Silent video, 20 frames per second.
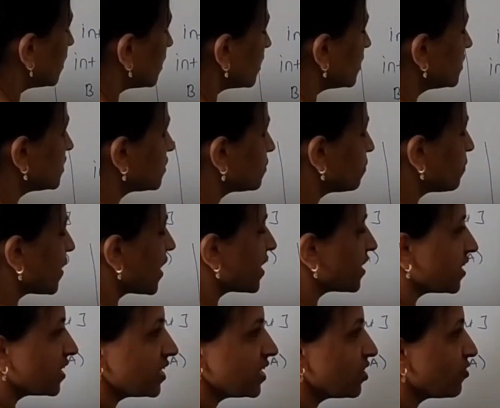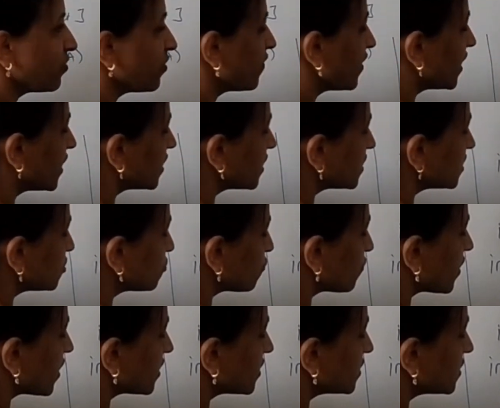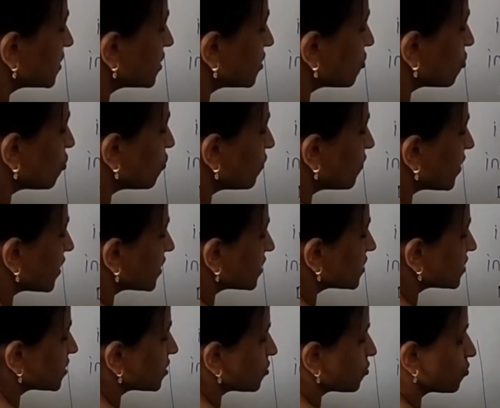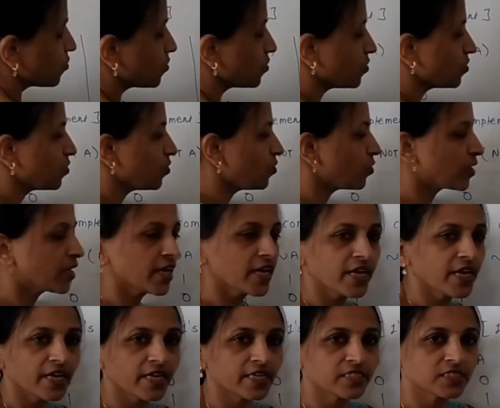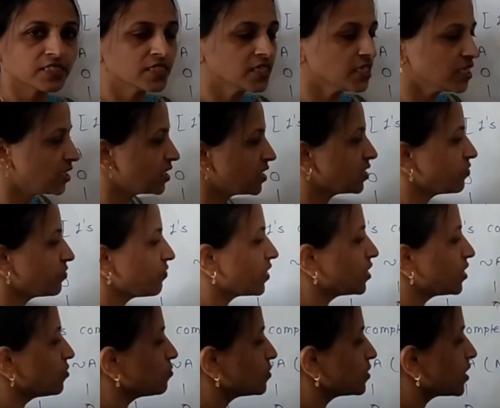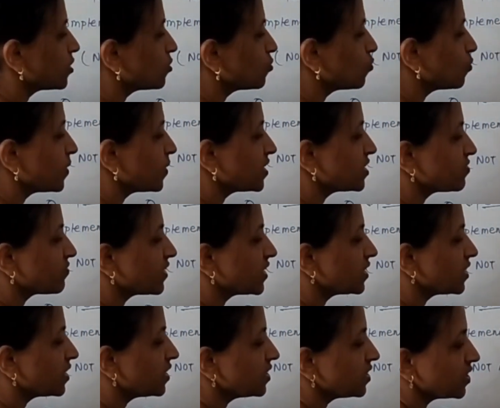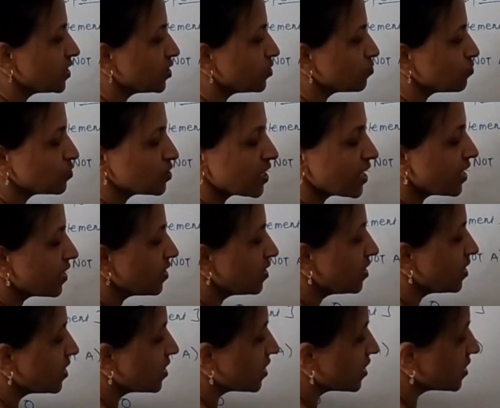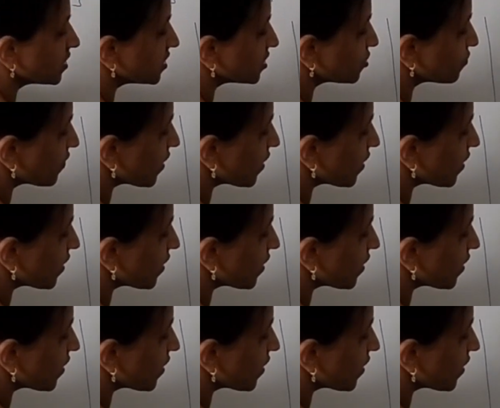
Its binary equivalent is one zero one zero. Okay, see, one twos are two plus one, three, three twos are. In this way I